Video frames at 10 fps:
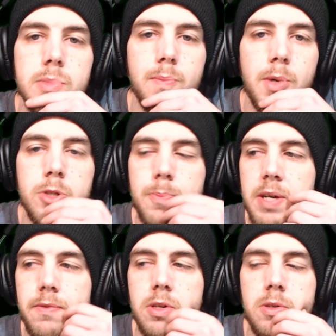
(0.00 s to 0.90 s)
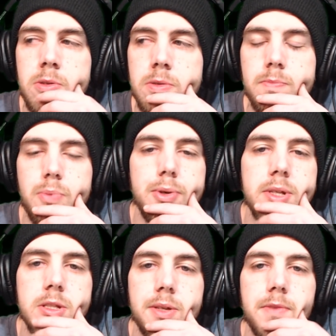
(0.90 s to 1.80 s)
The most pivotal
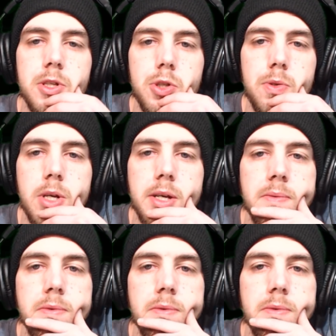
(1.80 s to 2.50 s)
points of the shooting.